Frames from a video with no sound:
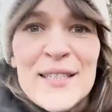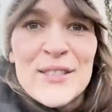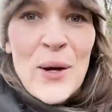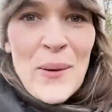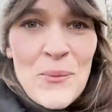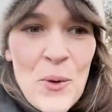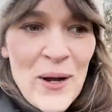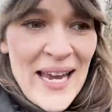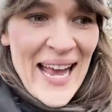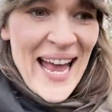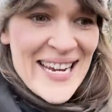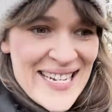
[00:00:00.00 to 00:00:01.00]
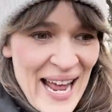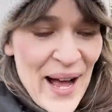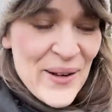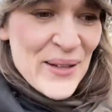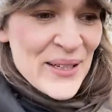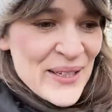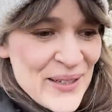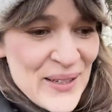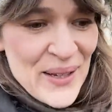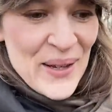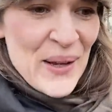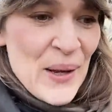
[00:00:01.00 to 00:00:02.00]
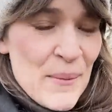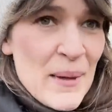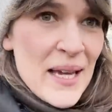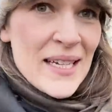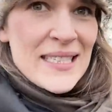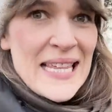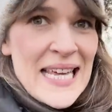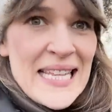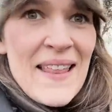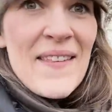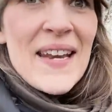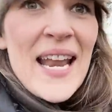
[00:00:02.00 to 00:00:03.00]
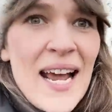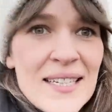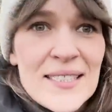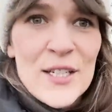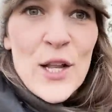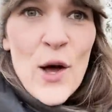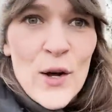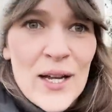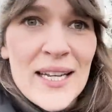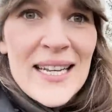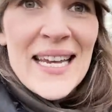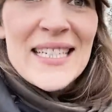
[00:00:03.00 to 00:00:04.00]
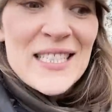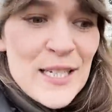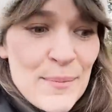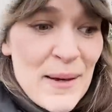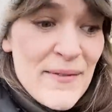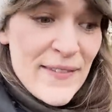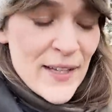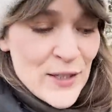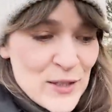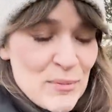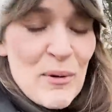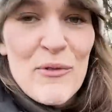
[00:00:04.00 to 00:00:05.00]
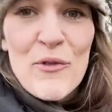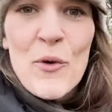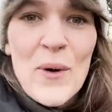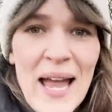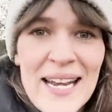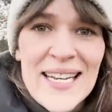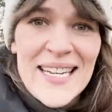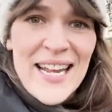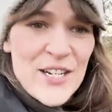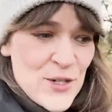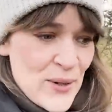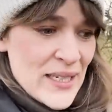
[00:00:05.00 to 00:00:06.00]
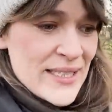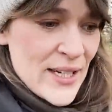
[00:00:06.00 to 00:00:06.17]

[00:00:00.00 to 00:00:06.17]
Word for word: So I'm walking ahead now because I think that the next lock needs to be filled before Ken can enter it.